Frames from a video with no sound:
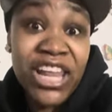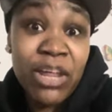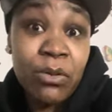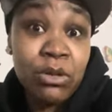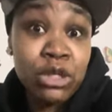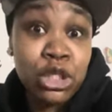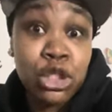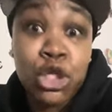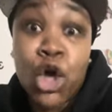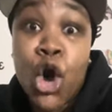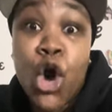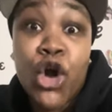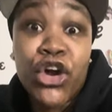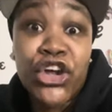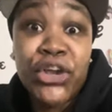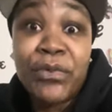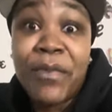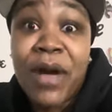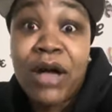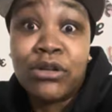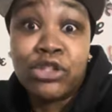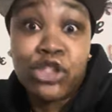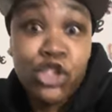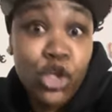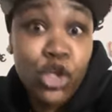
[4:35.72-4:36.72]
was talking
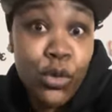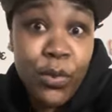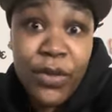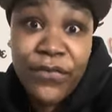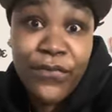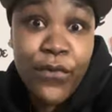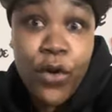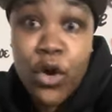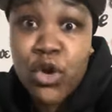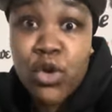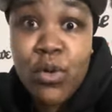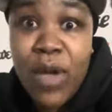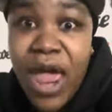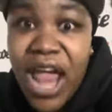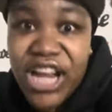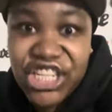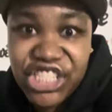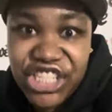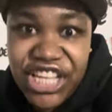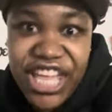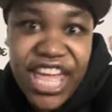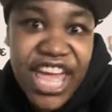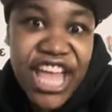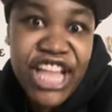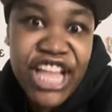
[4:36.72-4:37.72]
about you before you
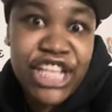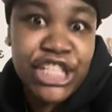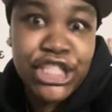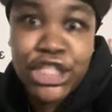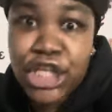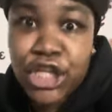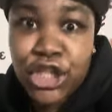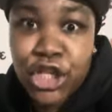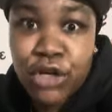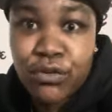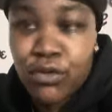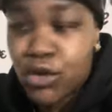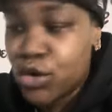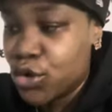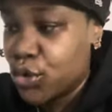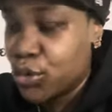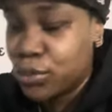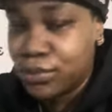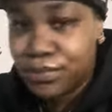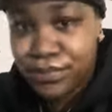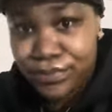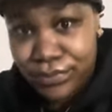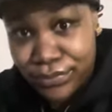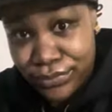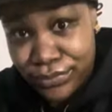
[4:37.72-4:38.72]
actually enter the
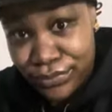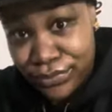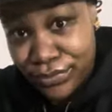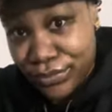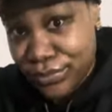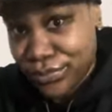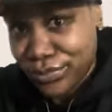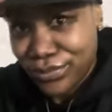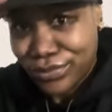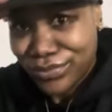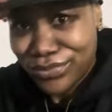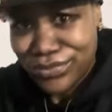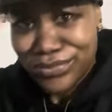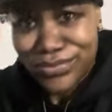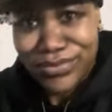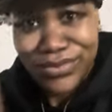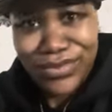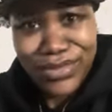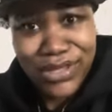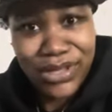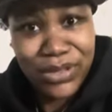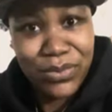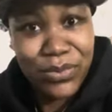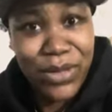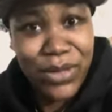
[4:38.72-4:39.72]
room.
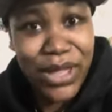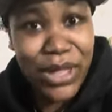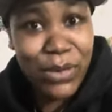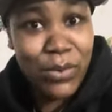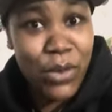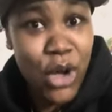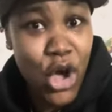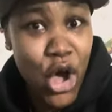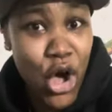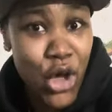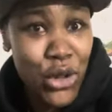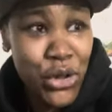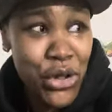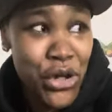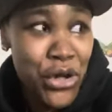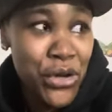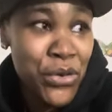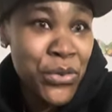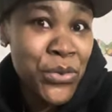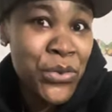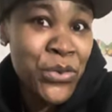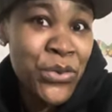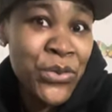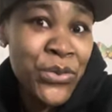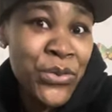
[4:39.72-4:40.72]
Wait, hold on.
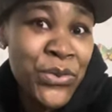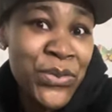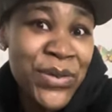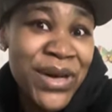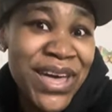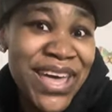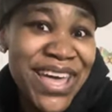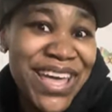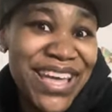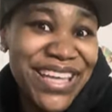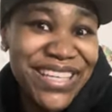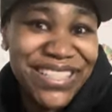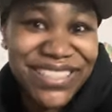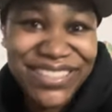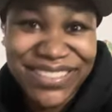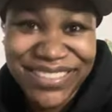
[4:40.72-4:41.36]
Wait.